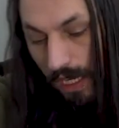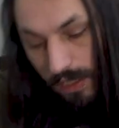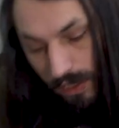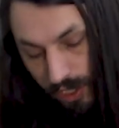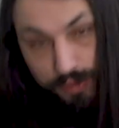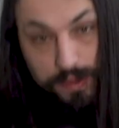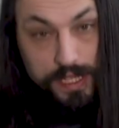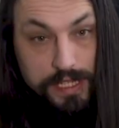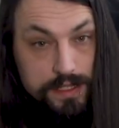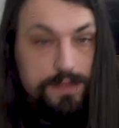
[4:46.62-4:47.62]
Two
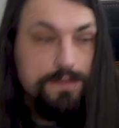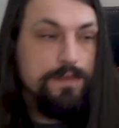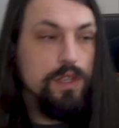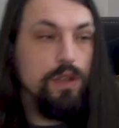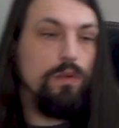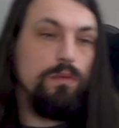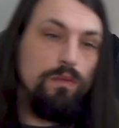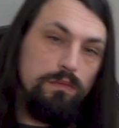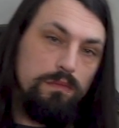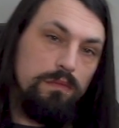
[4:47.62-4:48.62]
things. So
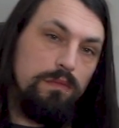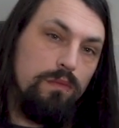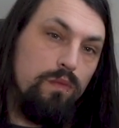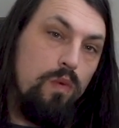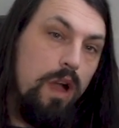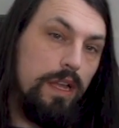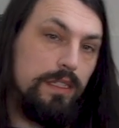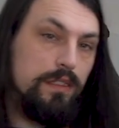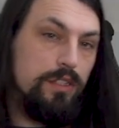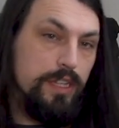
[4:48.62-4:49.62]

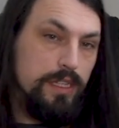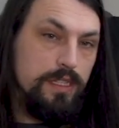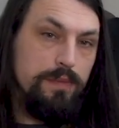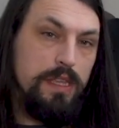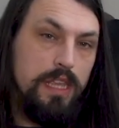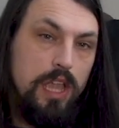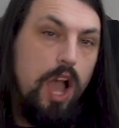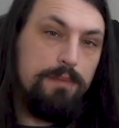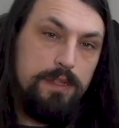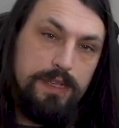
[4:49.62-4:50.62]
one, just to be the
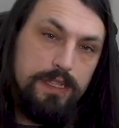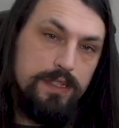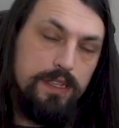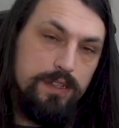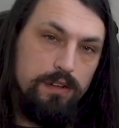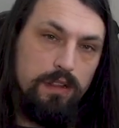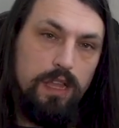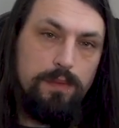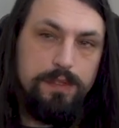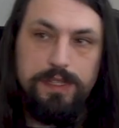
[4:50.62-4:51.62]
optimist, the eternal
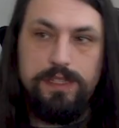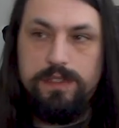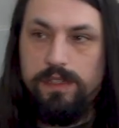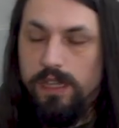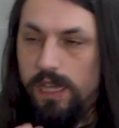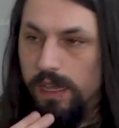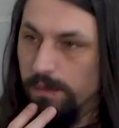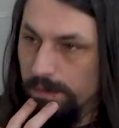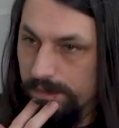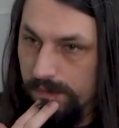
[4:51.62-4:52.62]
optimist.
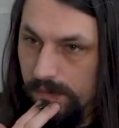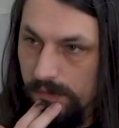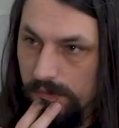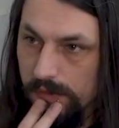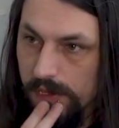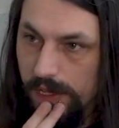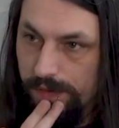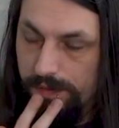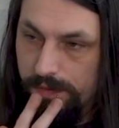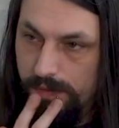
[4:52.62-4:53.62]

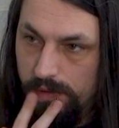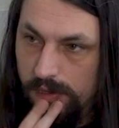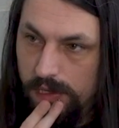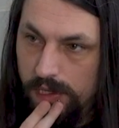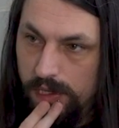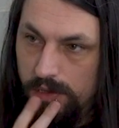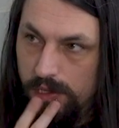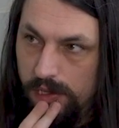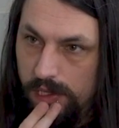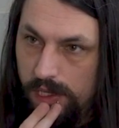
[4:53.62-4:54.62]
If
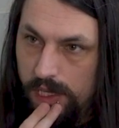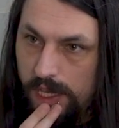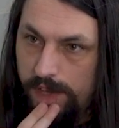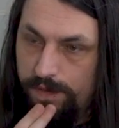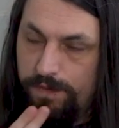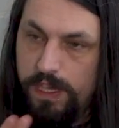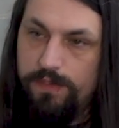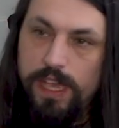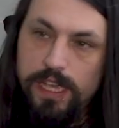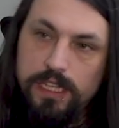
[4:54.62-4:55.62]
if
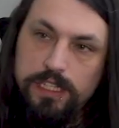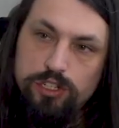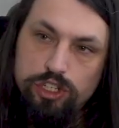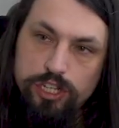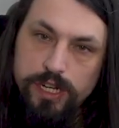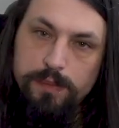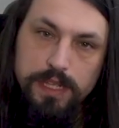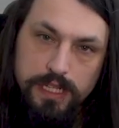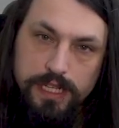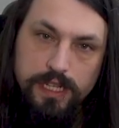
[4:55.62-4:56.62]
Vivek
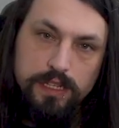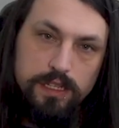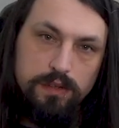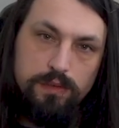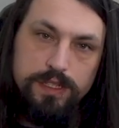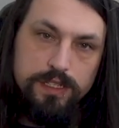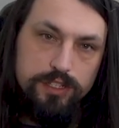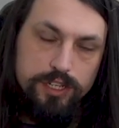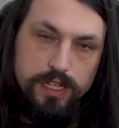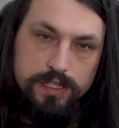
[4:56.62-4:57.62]
legitimately, and it wasn't
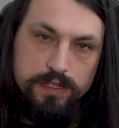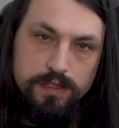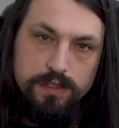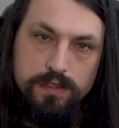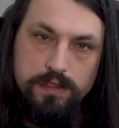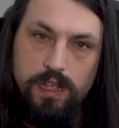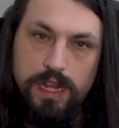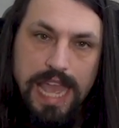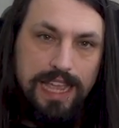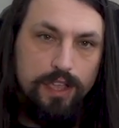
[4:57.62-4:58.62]
just an
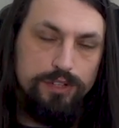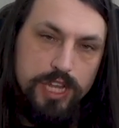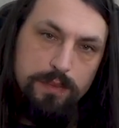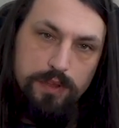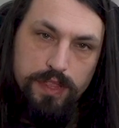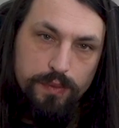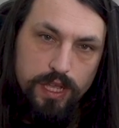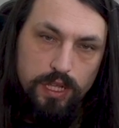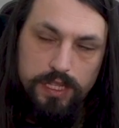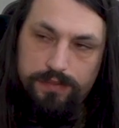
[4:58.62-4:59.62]
echo chamber that we all lived